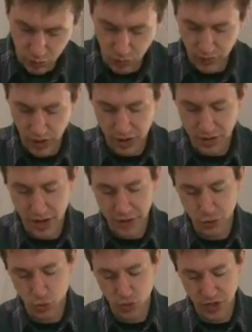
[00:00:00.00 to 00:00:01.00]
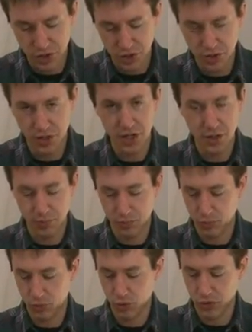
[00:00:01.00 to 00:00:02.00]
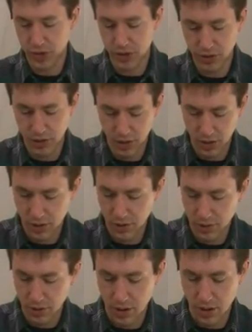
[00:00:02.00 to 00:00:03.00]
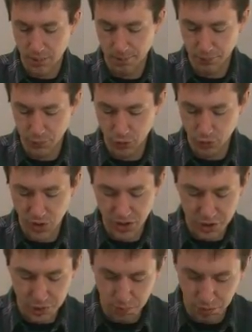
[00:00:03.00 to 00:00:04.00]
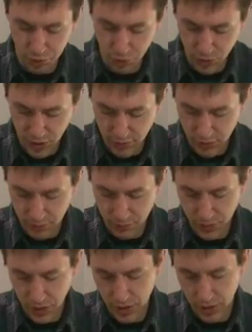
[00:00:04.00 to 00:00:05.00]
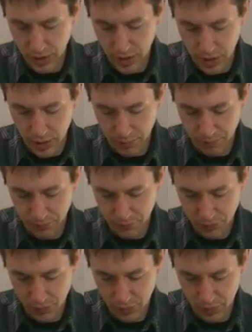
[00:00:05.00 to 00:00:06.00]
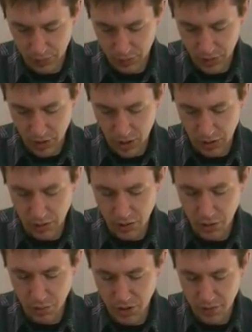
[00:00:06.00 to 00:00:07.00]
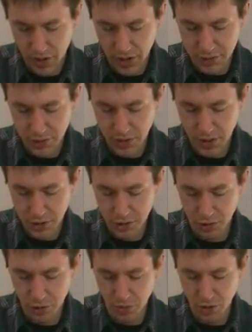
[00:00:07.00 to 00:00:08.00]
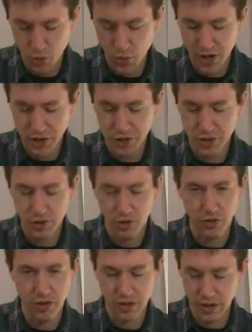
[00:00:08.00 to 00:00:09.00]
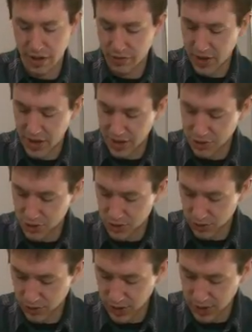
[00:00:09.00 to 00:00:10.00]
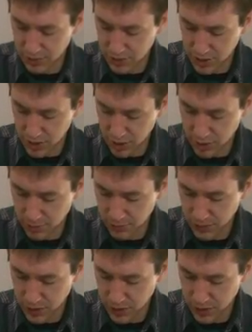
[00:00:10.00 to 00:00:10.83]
We've got a nice, rich, deep green, greenish blue even. A little bit of oxidation, a little bit of reddishness on the edges of leaves here.